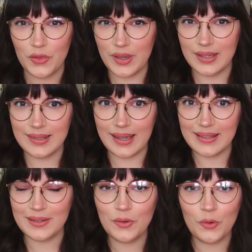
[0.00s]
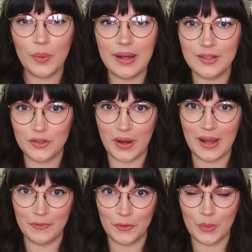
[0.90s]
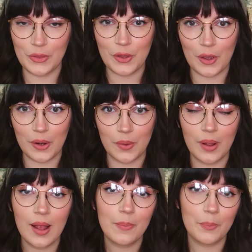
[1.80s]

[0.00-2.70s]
This isn't always straightforward though.